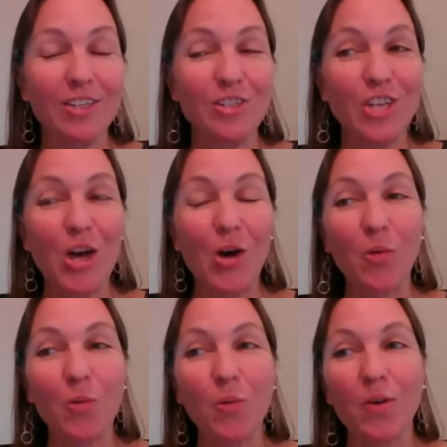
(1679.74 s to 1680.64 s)

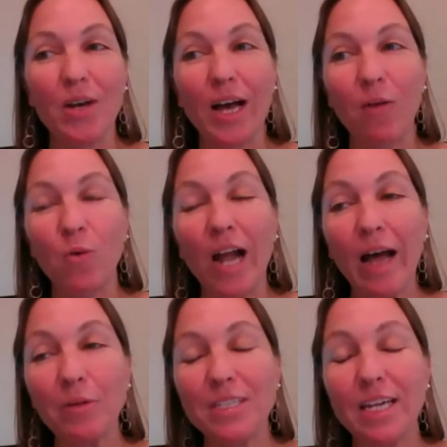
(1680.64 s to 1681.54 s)
So what I
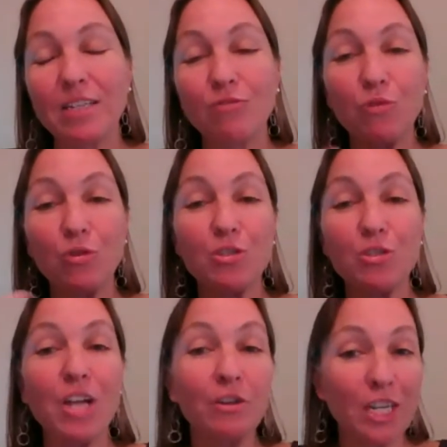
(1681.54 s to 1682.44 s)
would say is first
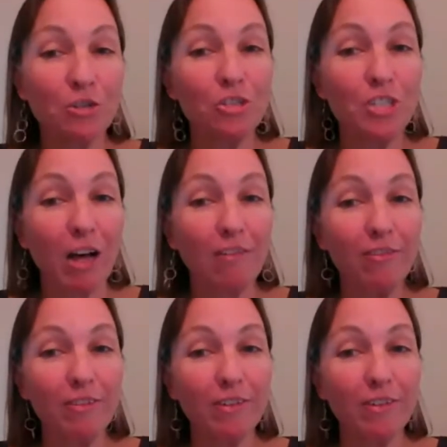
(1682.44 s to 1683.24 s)
understand yourself,